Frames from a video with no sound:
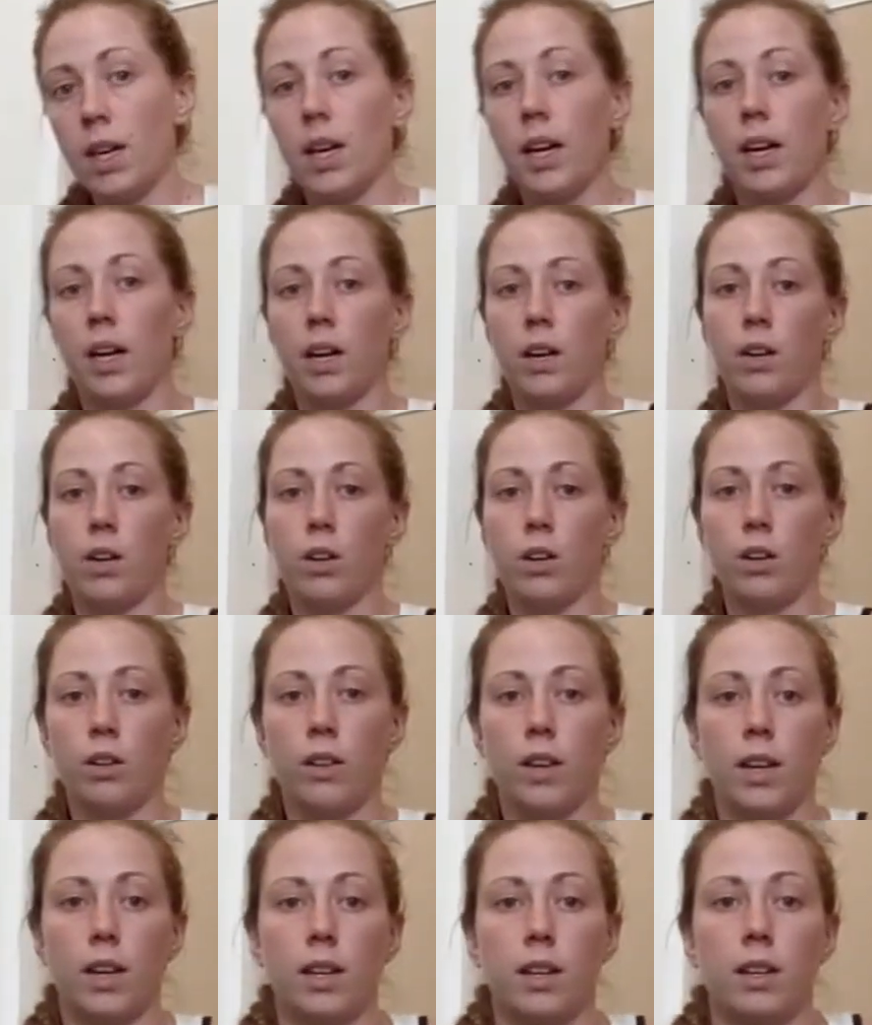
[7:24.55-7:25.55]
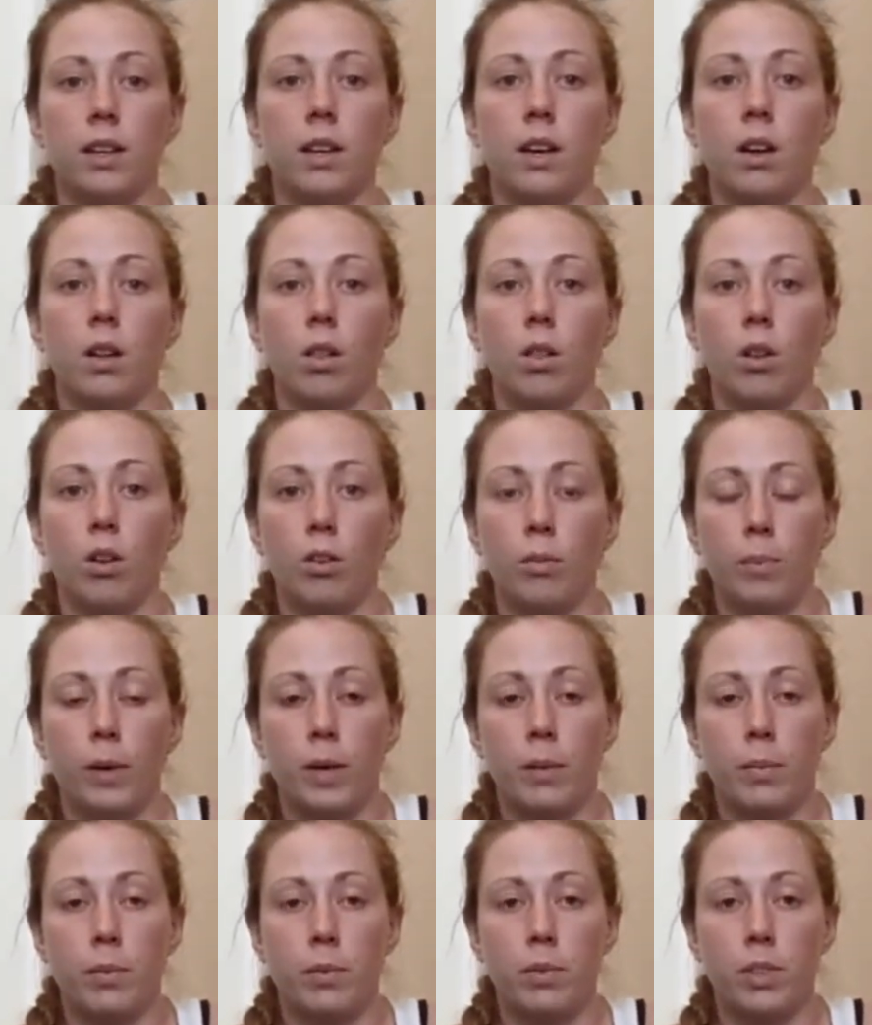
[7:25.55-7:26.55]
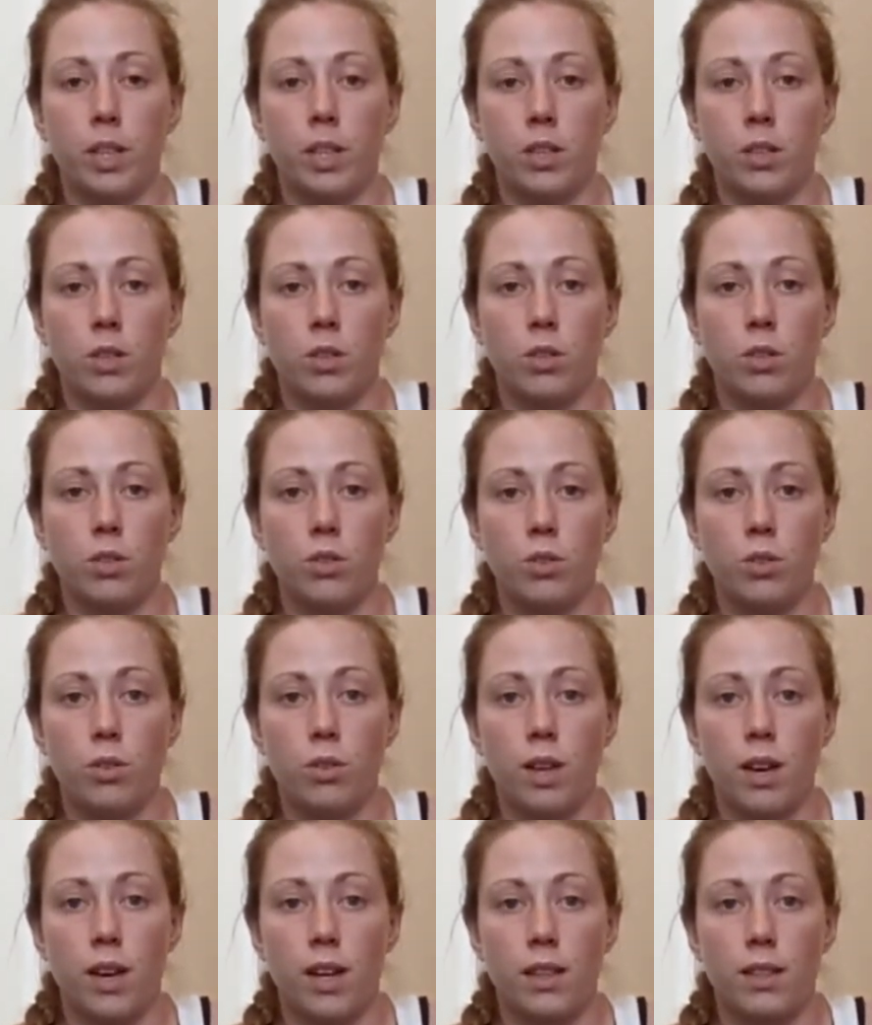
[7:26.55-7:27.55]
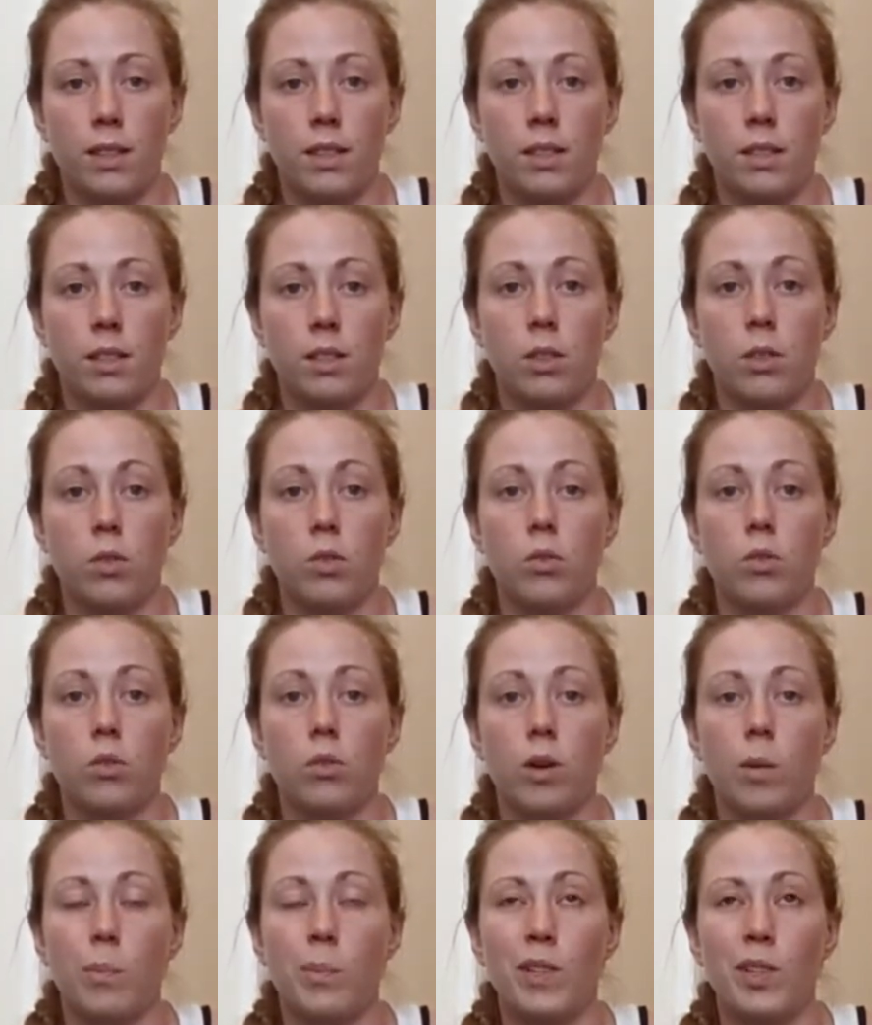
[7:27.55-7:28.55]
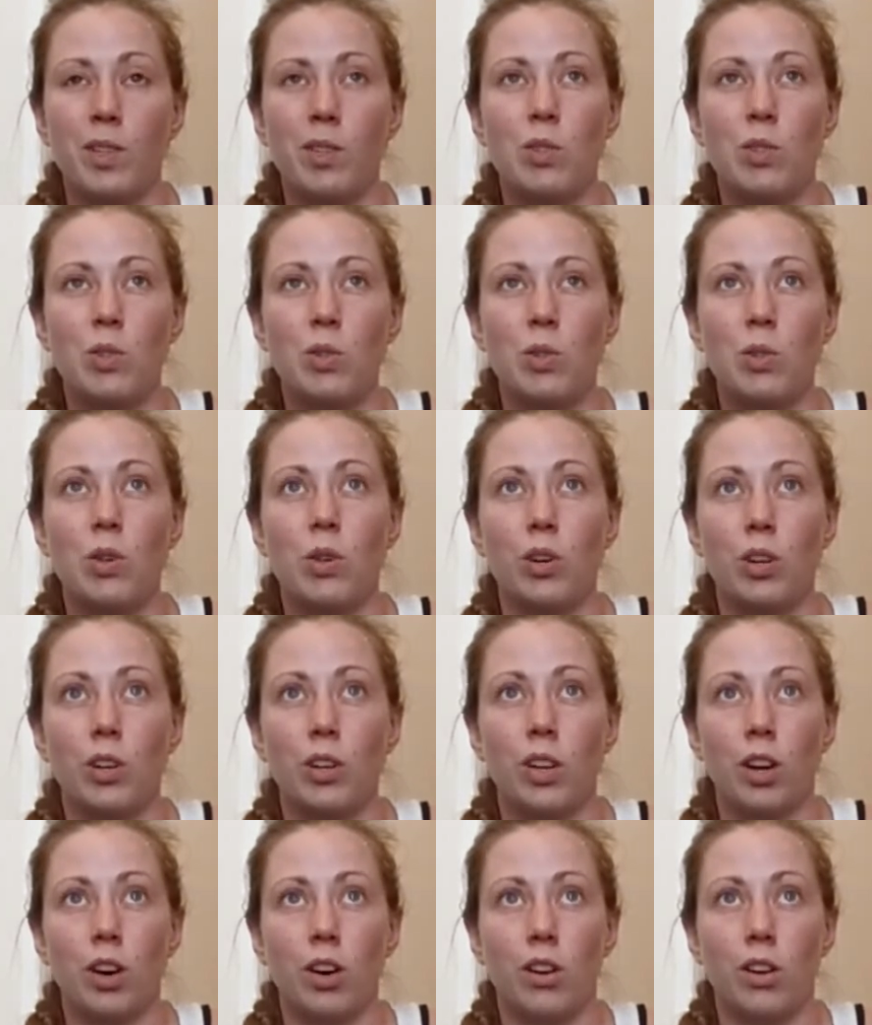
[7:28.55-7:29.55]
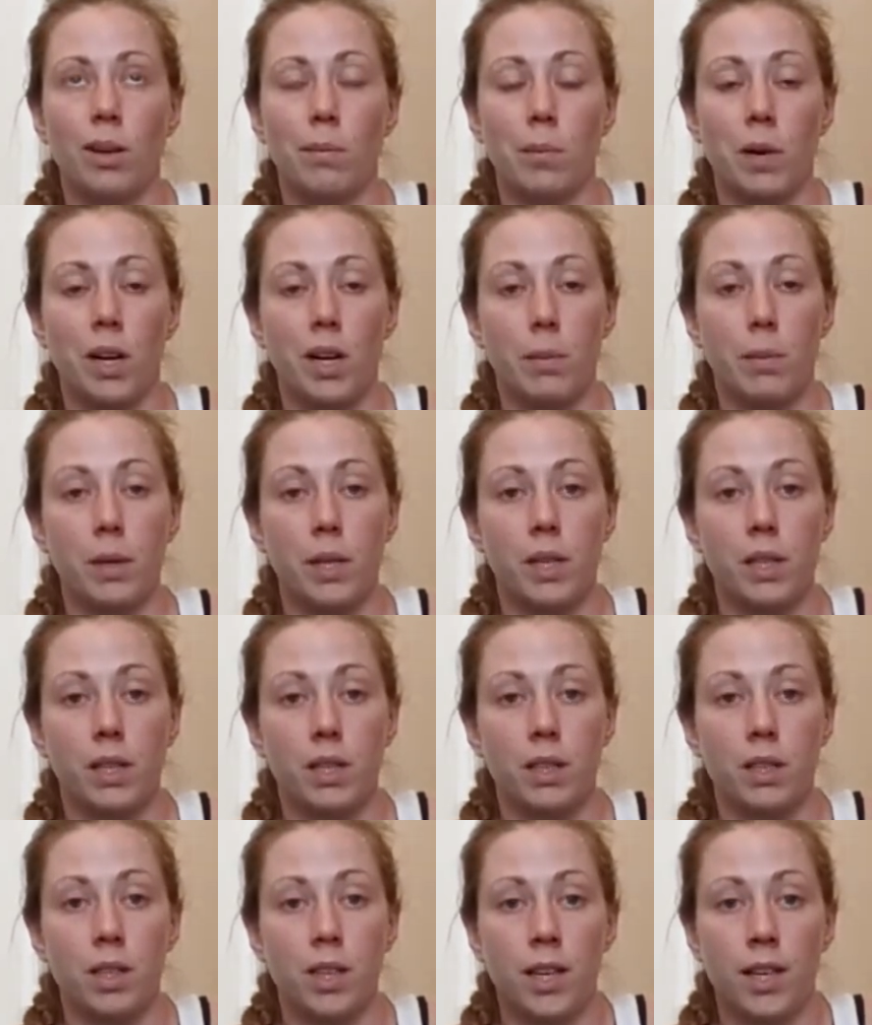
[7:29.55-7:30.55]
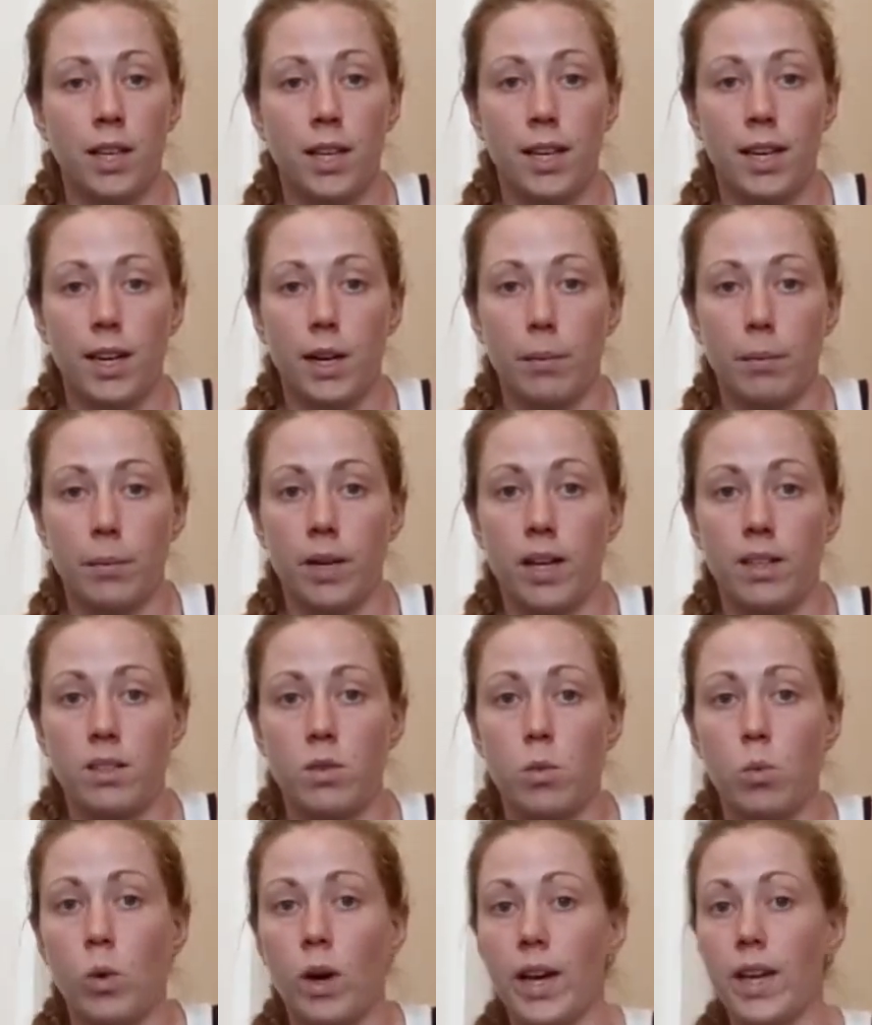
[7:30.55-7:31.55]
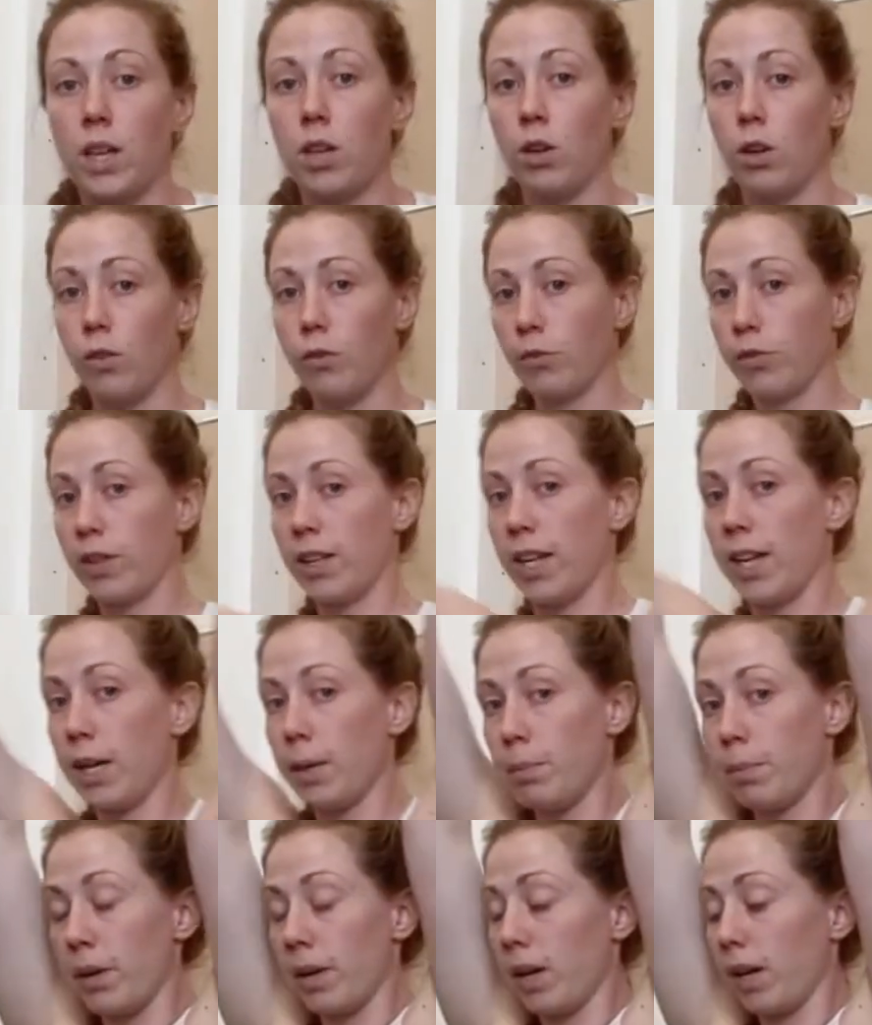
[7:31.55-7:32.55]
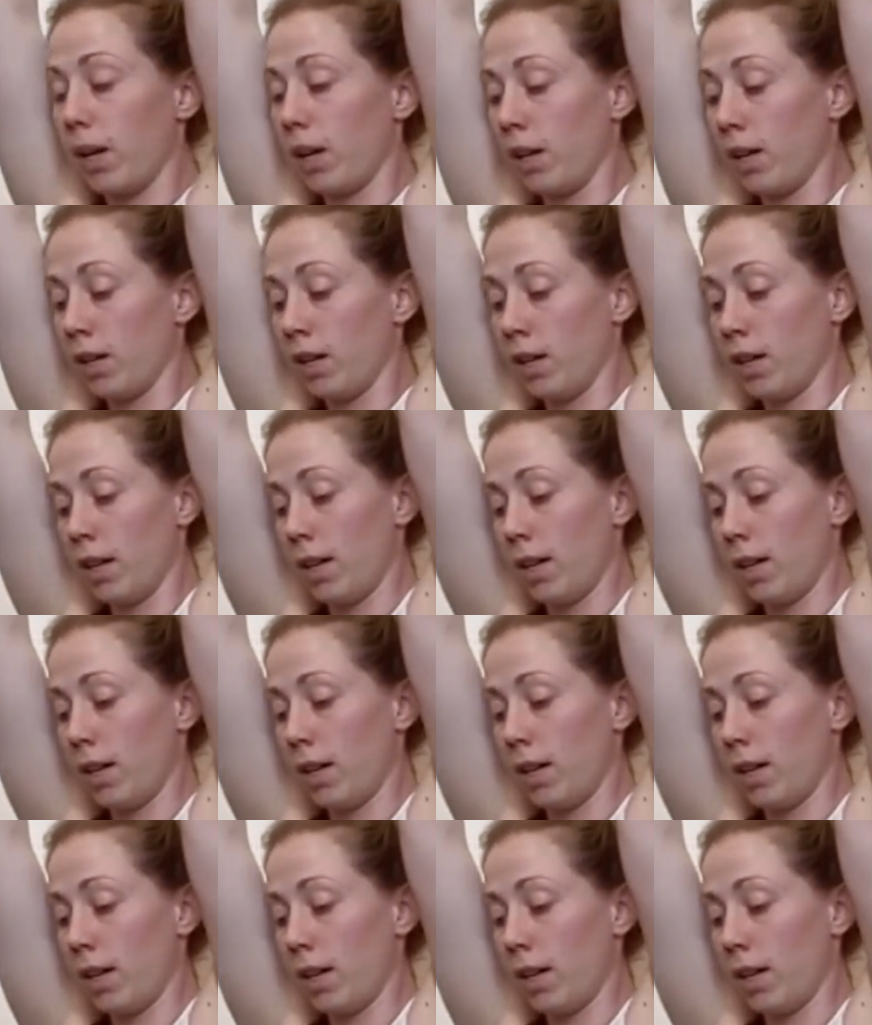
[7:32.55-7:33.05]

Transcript: And I know that a lot of people tend to do that a bit too early on, in my opinion, as a way of keeping